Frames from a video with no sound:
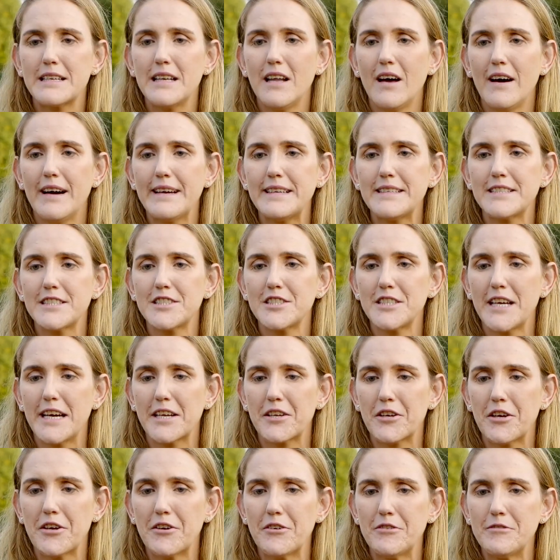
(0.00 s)
light,
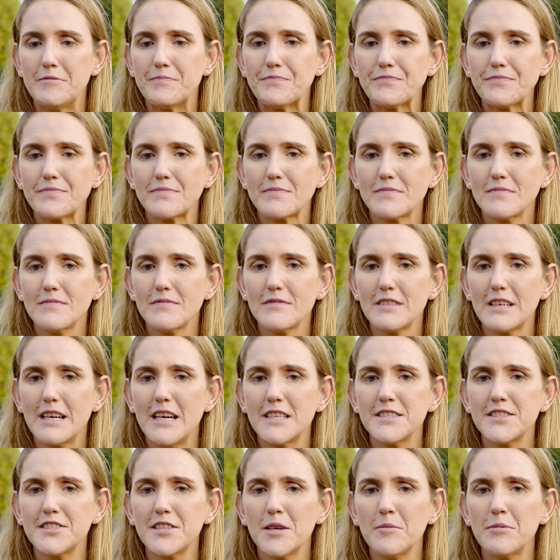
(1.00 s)
shadow,
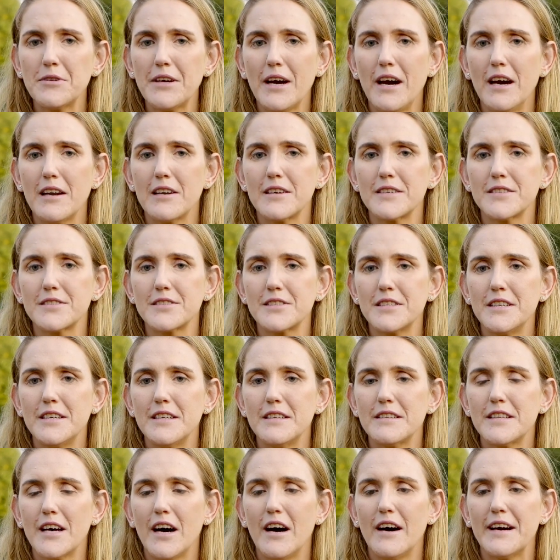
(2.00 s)
and some colours
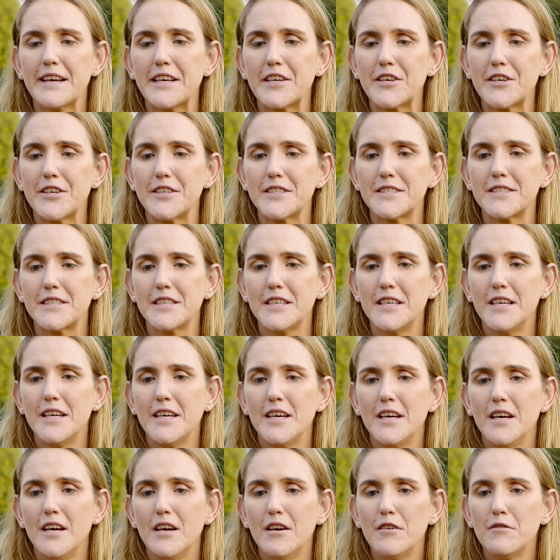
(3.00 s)
that I could
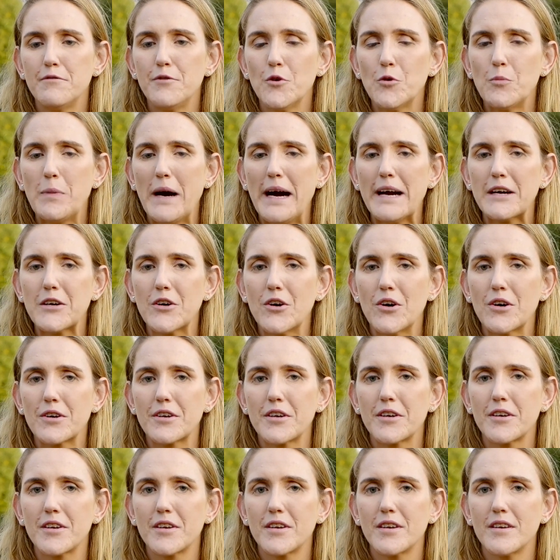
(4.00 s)
fall back
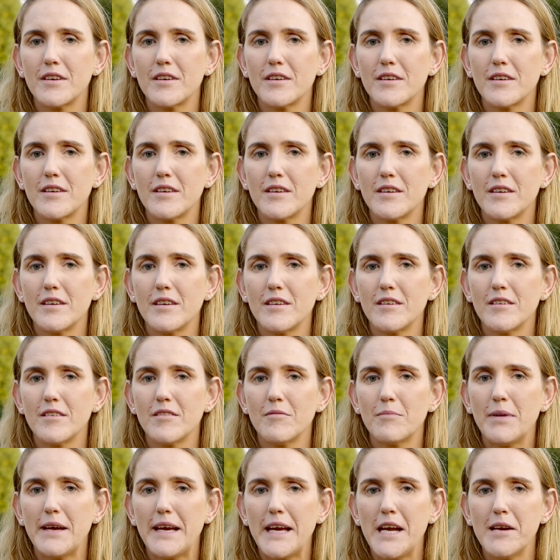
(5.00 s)
on.
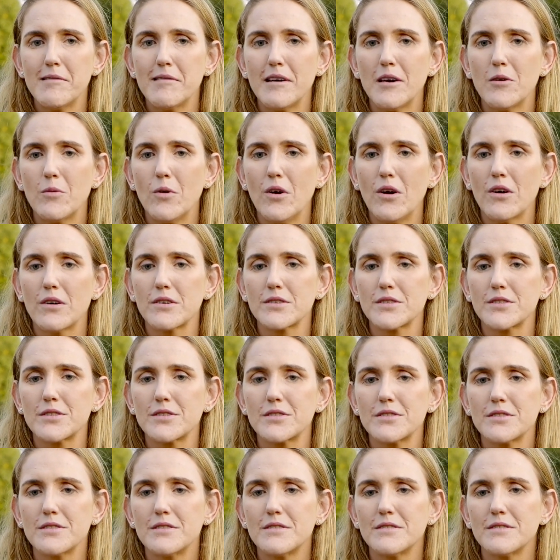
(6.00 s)
But here I was,
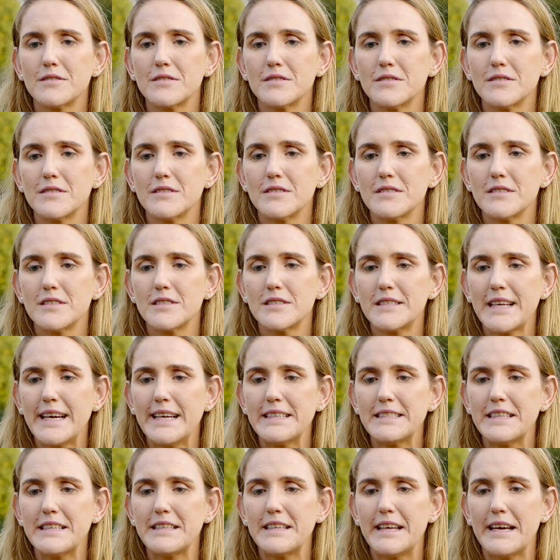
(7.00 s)

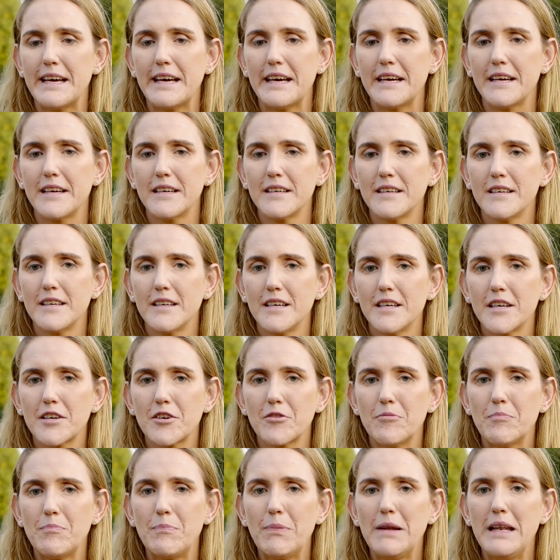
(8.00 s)
standing there,
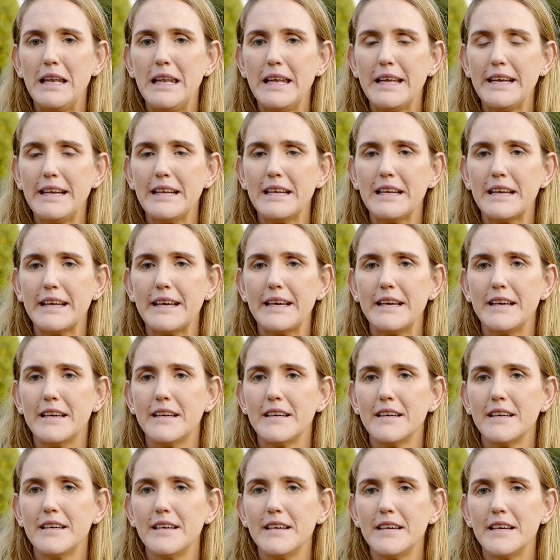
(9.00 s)
completely
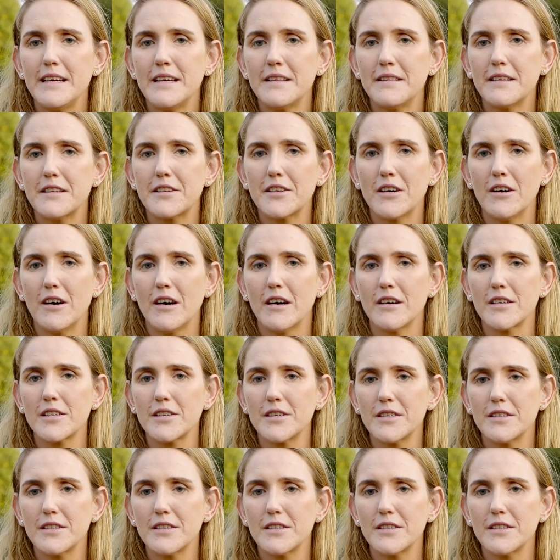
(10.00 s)
in the dark.